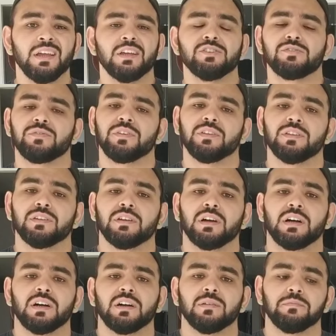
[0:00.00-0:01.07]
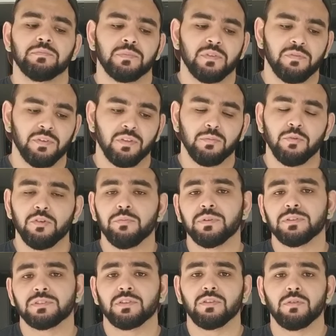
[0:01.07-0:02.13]
You feel the
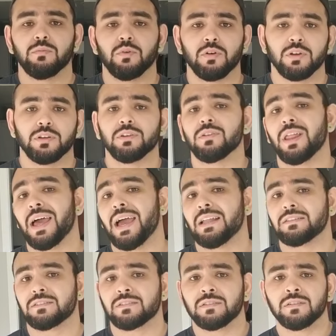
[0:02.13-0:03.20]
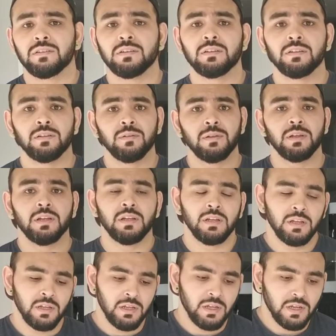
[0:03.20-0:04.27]
movements a little more in your lats.
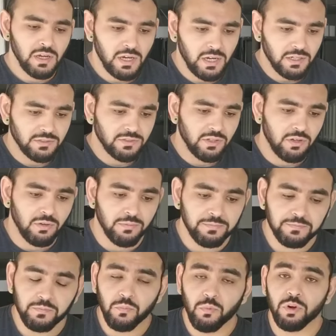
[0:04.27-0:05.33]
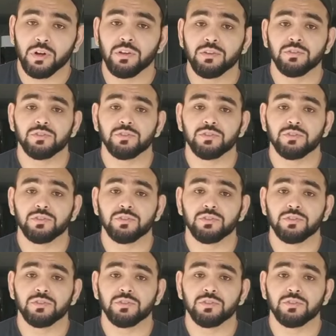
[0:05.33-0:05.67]
So we're going to do